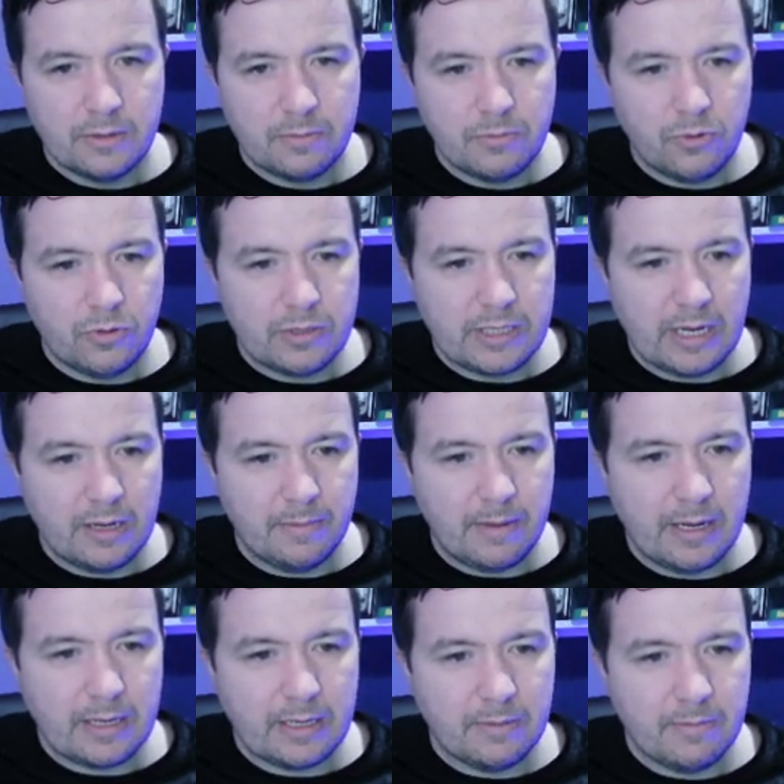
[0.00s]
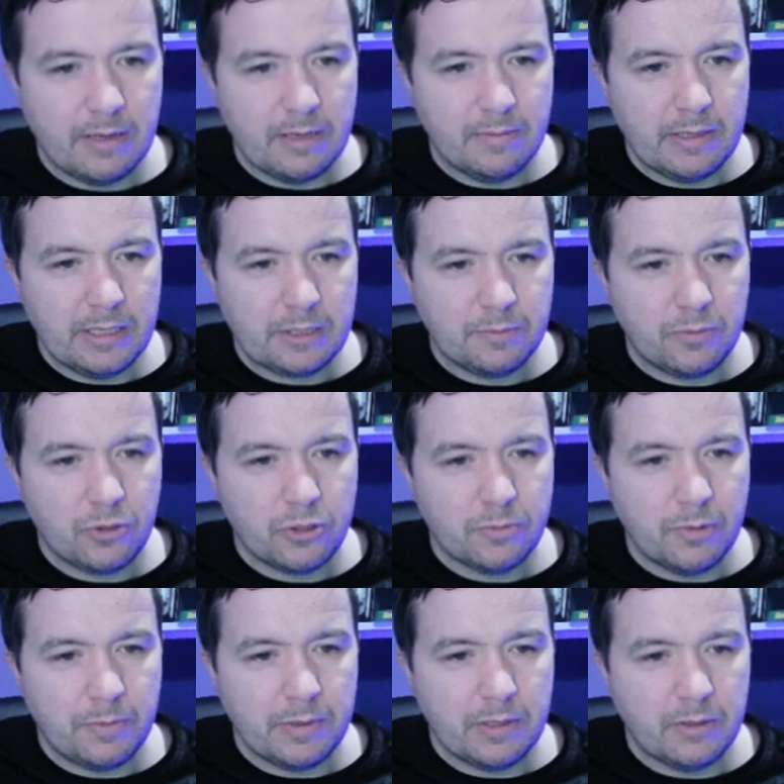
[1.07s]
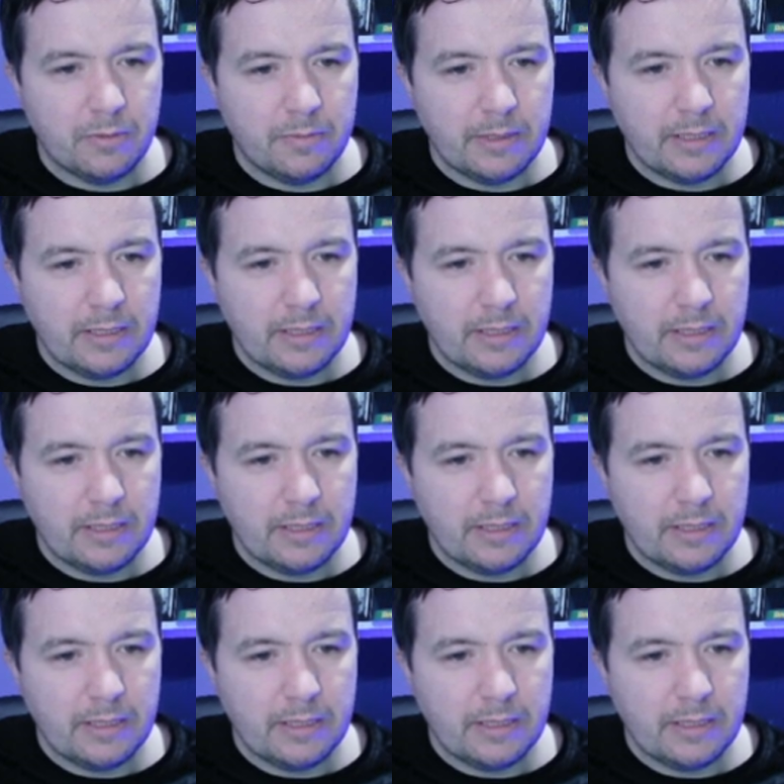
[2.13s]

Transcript: use tight marking maybe. Let's push him up a little bit.